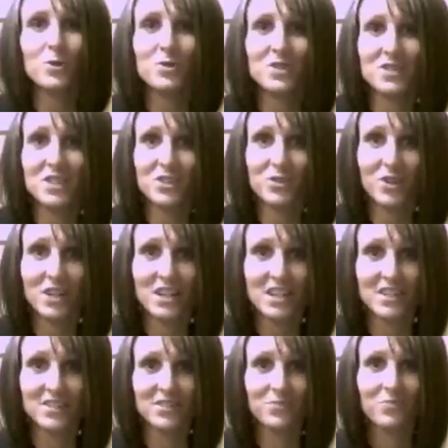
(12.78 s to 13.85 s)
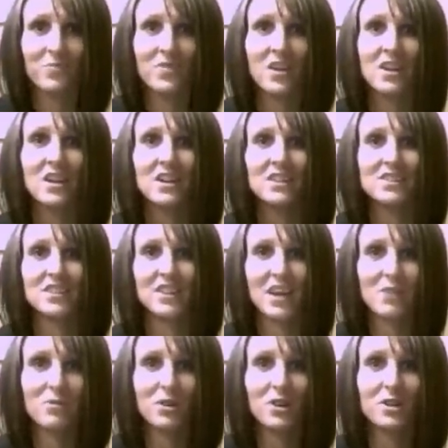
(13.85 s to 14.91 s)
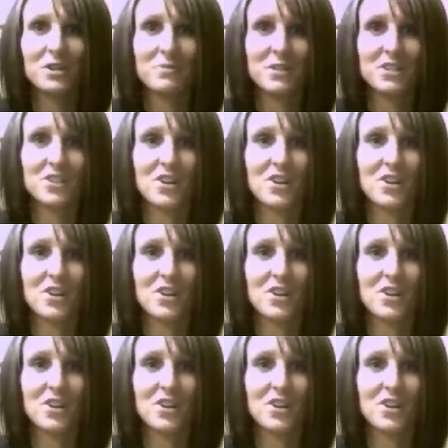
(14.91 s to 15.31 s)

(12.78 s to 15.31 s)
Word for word: fluency training. Today we're going to be